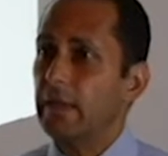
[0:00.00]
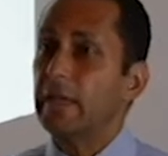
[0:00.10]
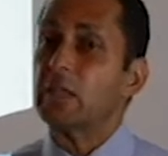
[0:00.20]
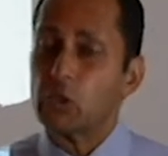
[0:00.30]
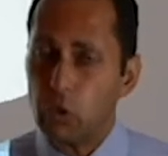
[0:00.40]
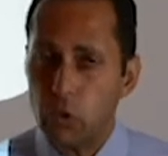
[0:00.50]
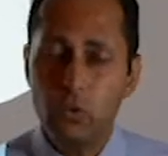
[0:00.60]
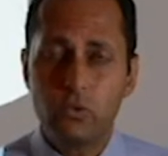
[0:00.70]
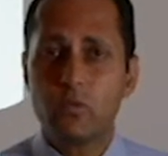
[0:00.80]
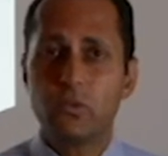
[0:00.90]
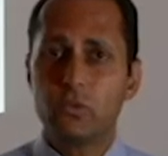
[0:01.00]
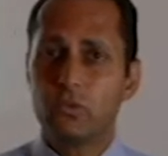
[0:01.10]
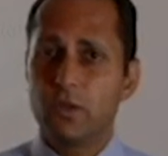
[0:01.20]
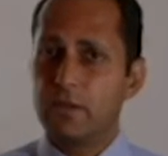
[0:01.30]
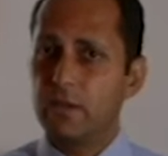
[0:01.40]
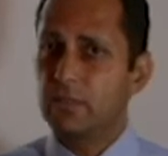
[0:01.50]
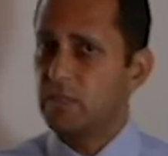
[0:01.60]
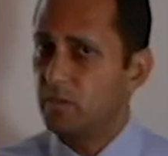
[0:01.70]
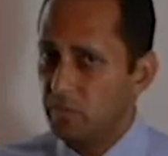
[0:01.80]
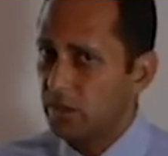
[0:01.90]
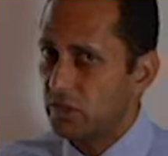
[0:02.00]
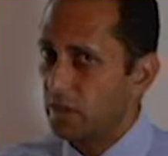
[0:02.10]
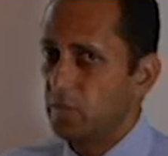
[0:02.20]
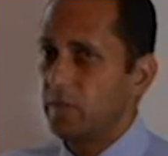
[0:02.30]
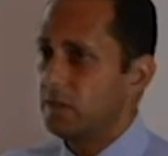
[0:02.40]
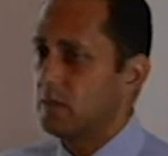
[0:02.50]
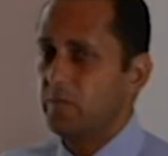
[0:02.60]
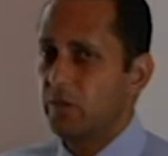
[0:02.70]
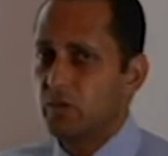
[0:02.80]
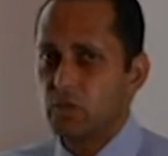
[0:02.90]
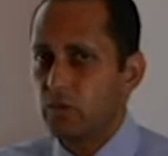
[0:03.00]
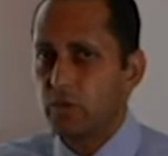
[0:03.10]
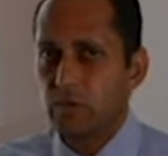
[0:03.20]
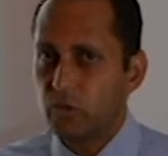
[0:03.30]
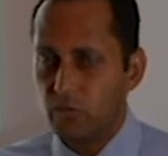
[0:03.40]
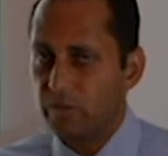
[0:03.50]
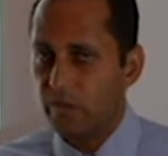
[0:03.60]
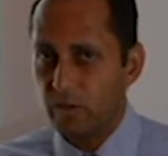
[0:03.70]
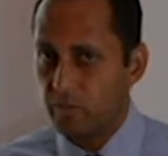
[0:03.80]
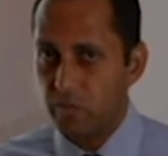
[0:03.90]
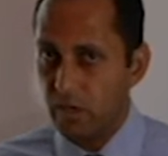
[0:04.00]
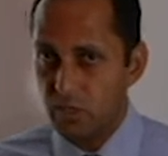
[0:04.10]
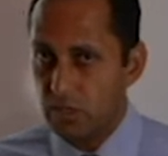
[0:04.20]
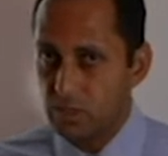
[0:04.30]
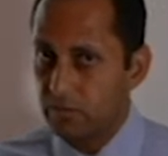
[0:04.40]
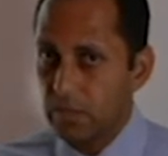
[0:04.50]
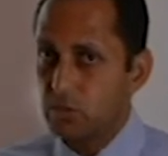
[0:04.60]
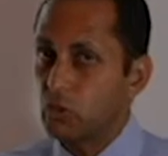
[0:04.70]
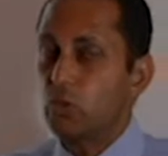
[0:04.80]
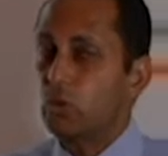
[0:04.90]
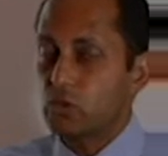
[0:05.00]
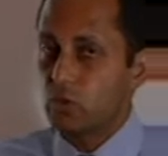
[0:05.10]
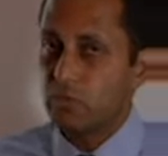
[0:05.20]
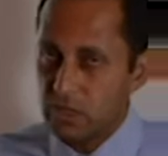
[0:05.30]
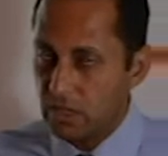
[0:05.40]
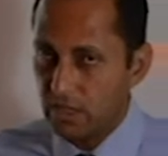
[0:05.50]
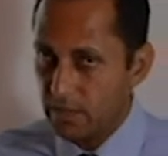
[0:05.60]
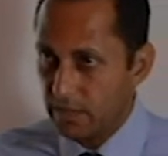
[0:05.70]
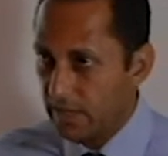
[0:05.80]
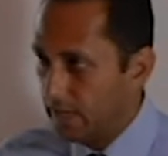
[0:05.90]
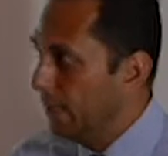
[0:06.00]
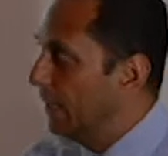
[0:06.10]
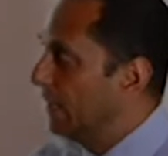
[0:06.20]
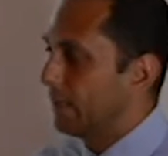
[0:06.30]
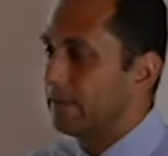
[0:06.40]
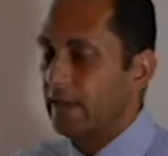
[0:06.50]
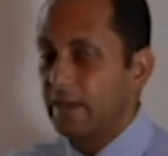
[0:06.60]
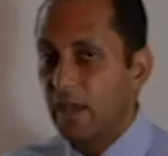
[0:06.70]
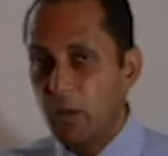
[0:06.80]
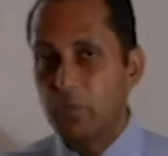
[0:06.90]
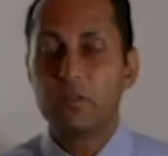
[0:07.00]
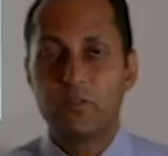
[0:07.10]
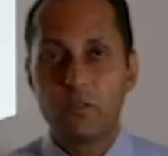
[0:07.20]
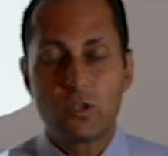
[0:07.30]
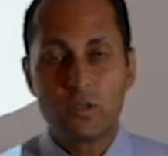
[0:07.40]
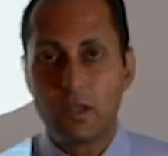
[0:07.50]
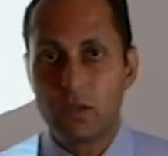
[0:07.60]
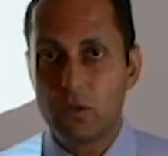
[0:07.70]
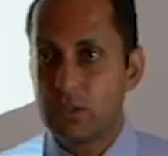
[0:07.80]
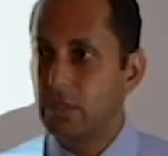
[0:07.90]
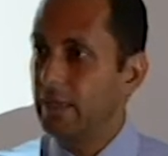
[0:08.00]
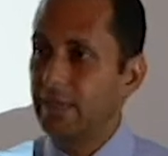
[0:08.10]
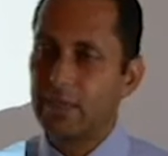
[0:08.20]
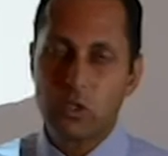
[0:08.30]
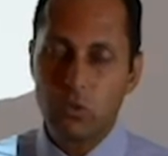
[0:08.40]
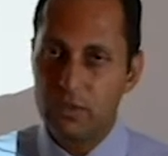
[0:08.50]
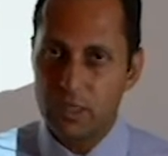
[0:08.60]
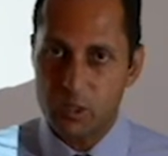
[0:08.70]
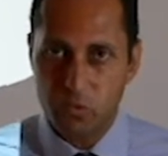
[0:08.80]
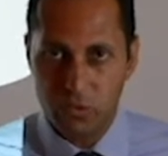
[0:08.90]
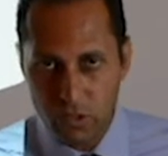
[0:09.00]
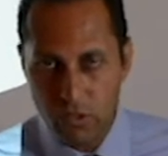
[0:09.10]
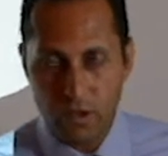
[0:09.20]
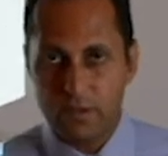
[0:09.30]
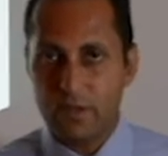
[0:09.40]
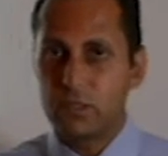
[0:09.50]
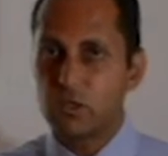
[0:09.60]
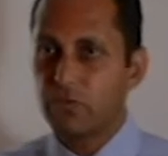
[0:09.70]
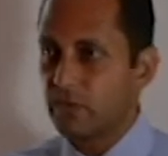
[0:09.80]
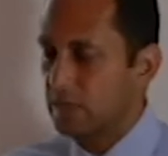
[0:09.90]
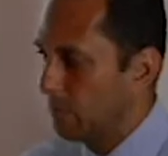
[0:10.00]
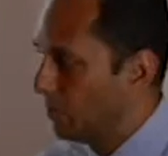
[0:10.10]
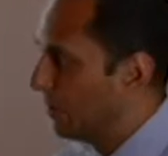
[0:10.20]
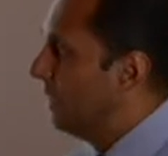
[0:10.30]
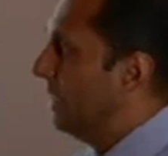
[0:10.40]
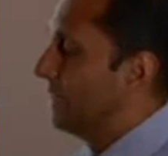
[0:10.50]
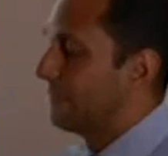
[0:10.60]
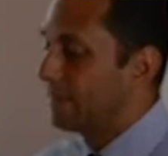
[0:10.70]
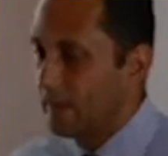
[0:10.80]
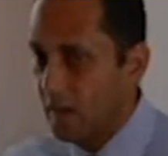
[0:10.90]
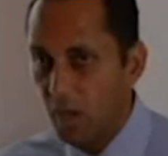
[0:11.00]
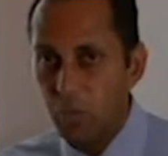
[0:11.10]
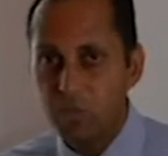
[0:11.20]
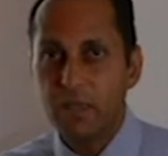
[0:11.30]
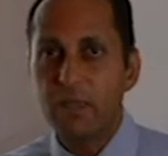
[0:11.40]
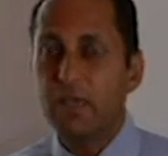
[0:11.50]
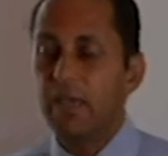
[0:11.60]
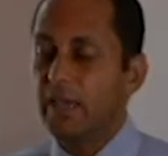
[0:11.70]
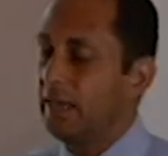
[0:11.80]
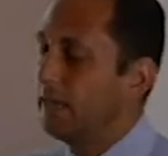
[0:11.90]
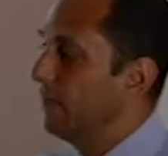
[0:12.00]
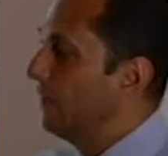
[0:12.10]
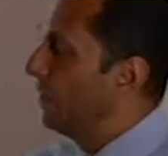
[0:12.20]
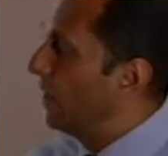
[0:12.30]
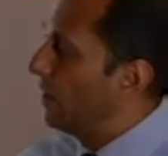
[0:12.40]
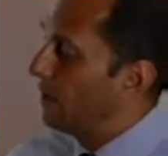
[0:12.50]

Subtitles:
exclude rheumatoid arthritis in some patients who turn out to be fibromyalgia sometimes, who look so much like RA. It can help in differential diagnosis and exclude a spondyloarthritis, for example. It can help me in